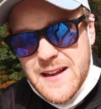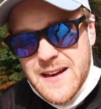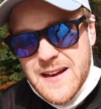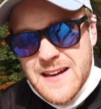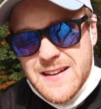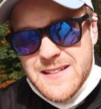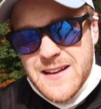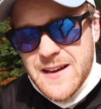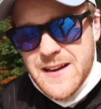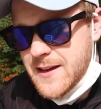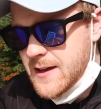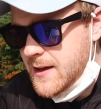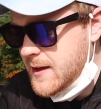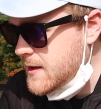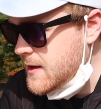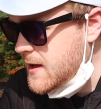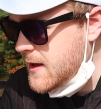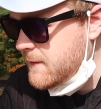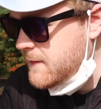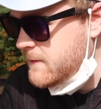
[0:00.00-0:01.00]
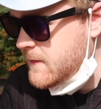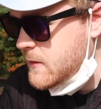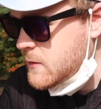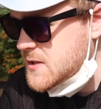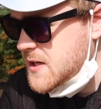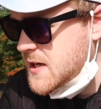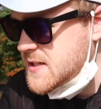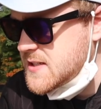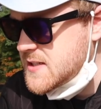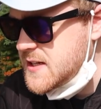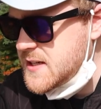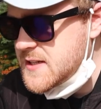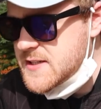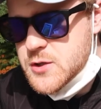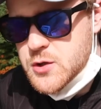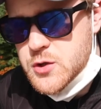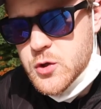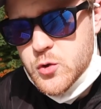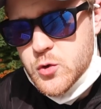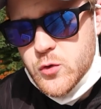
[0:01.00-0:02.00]
where the screen real estate is a lot smaller,
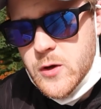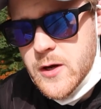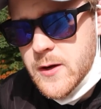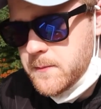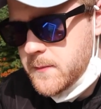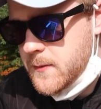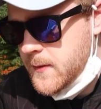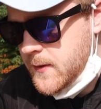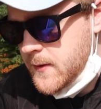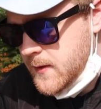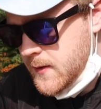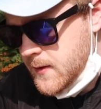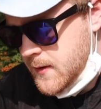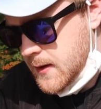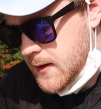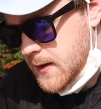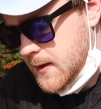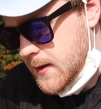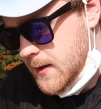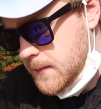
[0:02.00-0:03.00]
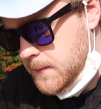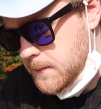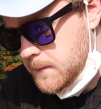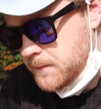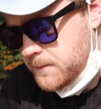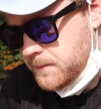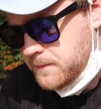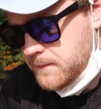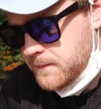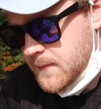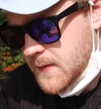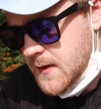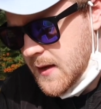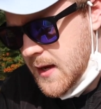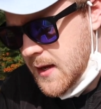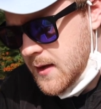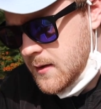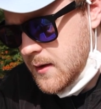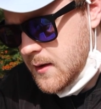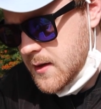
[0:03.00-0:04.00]
and I just really
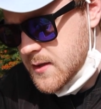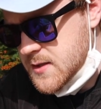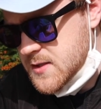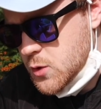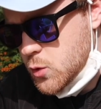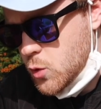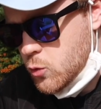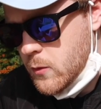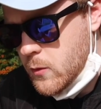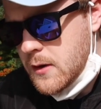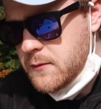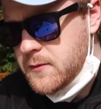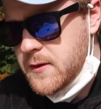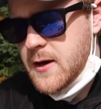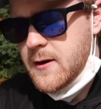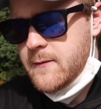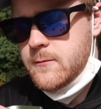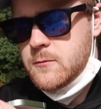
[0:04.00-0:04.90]
cannot make out the majority of